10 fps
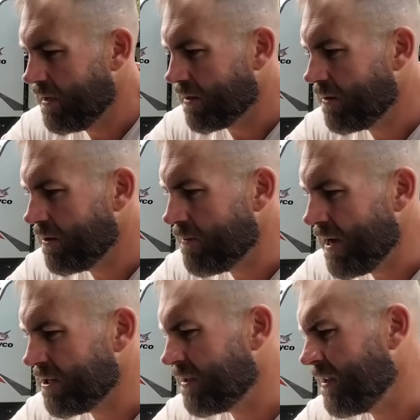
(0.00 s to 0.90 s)
couldn't
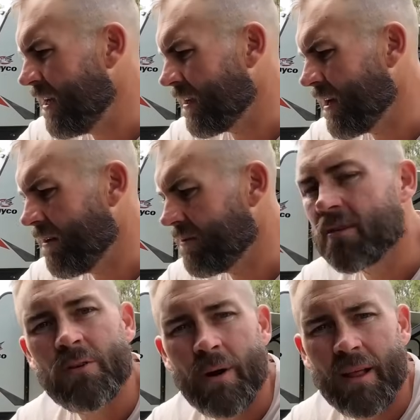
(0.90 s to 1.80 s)
imagine they're going
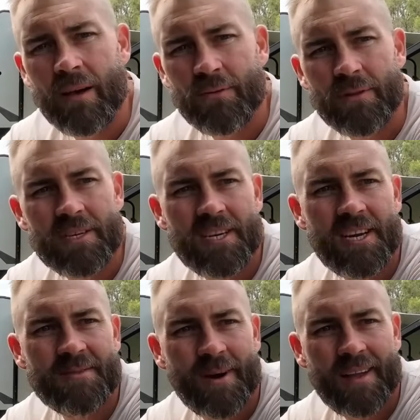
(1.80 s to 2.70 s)
too well after all these
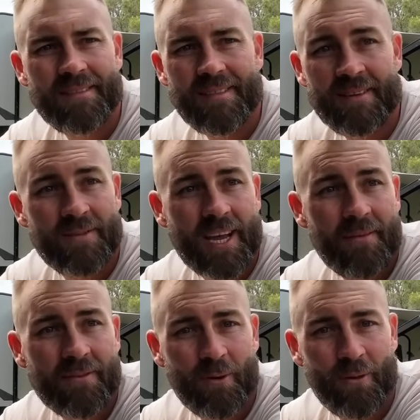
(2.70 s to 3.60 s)
years, but it's
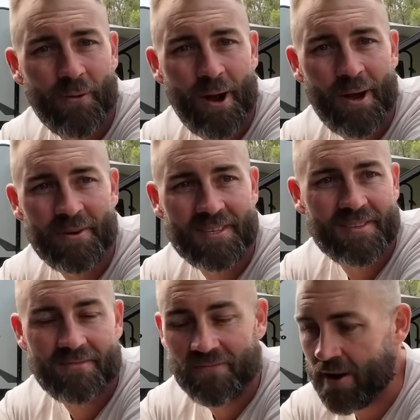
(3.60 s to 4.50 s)
comfortable on the road, which is
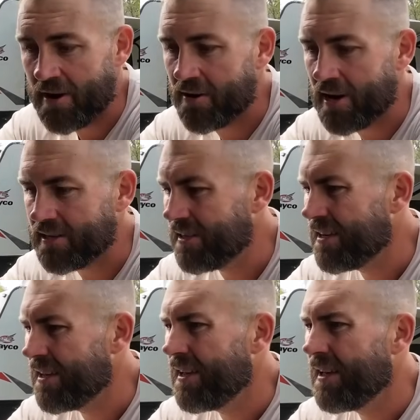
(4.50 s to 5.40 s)
very crazy.
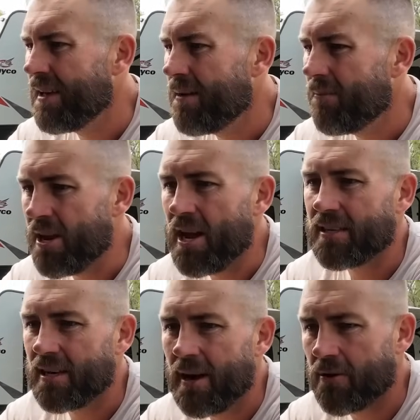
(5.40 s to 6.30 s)
But yeah,
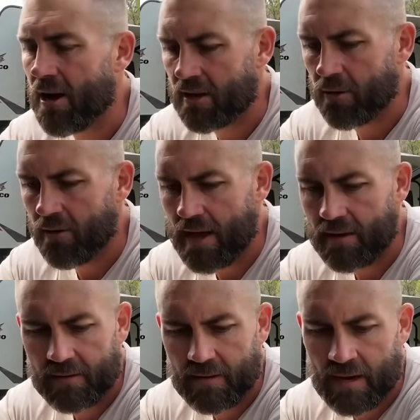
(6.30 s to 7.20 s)
so upgrading all that
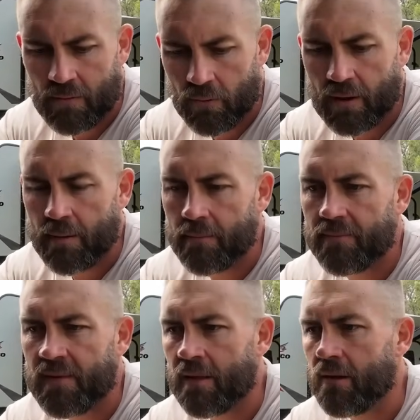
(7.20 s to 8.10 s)
will come
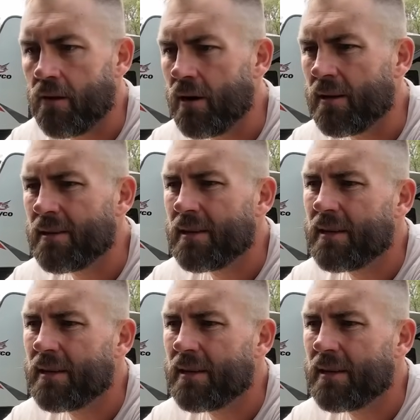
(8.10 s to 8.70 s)
down the line.